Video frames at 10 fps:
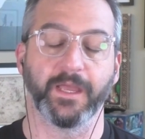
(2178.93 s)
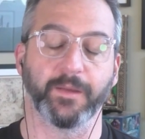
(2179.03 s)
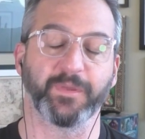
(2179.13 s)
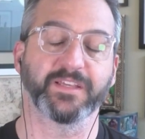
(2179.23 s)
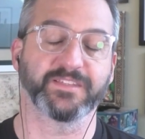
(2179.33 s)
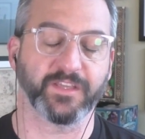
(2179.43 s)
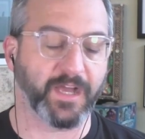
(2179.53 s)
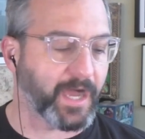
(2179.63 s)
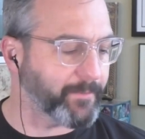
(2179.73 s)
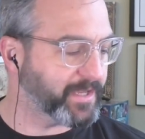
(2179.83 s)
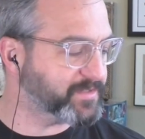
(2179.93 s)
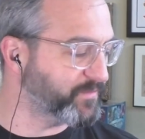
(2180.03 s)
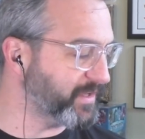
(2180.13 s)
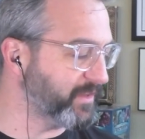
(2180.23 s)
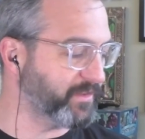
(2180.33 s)
Because in the comics,
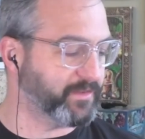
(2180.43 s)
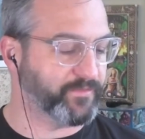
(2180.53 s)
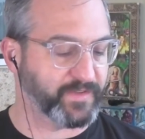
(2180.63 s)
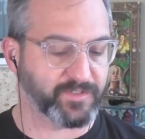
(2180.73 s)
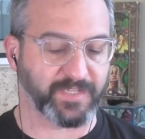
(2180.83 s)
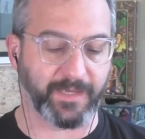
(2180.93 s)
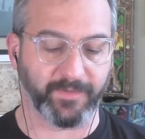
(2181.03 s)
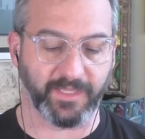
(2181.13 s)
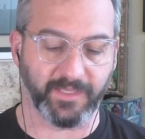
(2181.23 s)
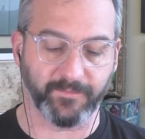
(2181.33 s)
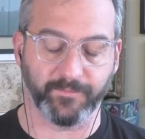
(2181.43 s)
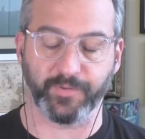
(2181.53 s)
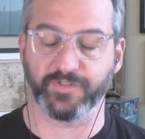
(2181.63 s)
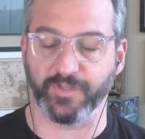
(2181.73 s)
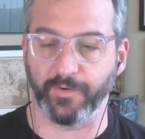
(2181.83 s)
the Victor Timely
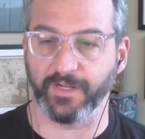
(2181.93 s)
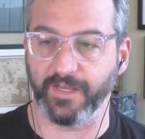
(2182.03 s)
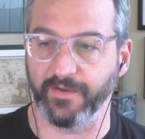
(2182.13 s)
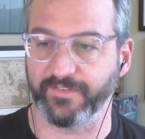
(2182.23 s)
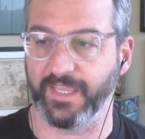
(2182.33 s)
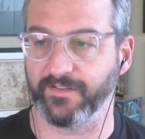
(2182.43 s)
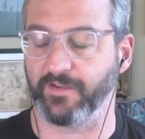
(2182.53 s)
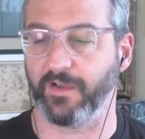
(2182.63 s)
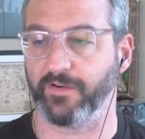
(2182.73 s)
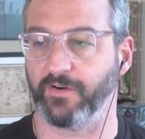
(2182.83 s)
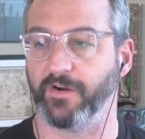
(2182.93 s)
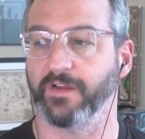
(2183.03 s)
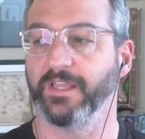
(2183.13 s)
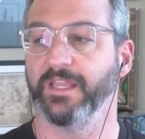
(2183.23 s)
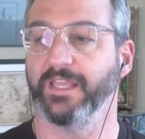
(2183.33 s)
persona of Kang the
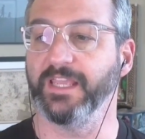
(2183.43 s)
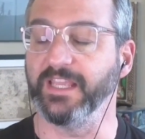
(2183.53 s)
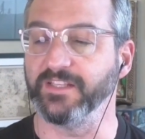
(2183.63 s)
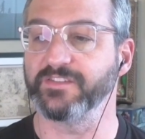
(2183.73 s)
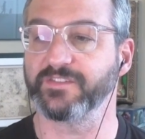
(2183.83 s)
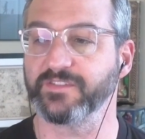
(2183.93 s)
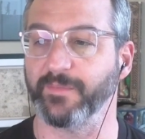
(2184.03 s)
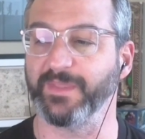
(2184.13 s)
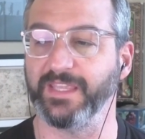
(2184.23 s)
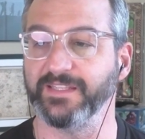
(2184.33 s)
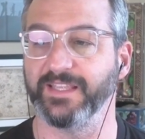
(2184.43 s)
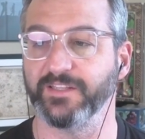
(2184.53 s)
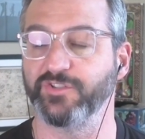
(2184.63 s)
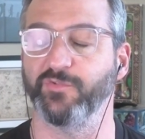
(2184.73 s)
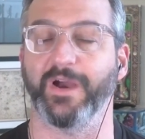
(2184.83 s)
Conqueror is something he
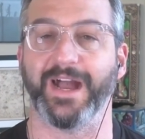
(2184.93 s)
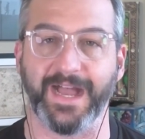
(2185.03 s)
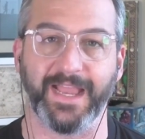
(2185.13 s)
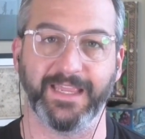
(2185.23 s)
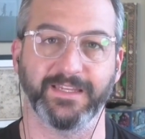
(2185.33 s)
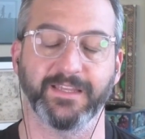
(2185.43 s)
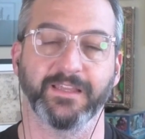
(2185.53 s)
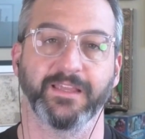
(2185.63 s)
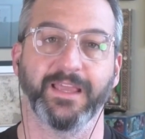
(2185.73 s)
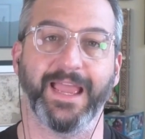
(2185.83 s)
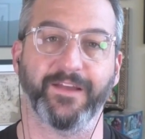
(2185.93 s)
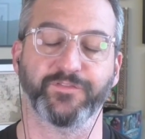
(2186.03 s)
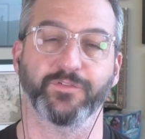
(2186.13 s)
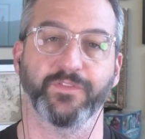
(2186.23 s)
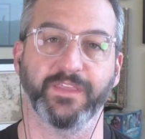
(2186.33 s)
did to hide
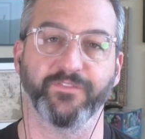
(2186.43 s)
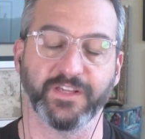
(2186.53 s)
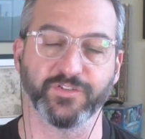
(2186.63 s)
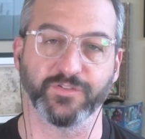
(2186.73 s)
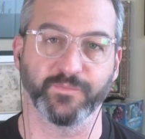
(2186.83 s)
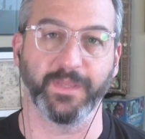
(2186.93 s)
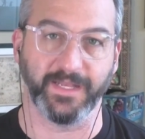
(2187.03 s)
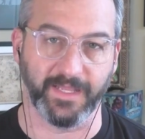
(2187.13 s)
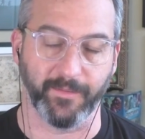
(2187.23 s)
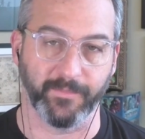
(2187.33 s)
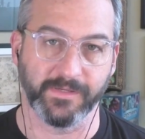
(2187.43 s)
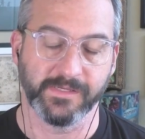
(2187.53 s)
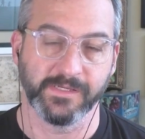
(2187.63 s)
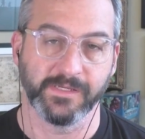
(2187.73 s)
after the Avengers beat him.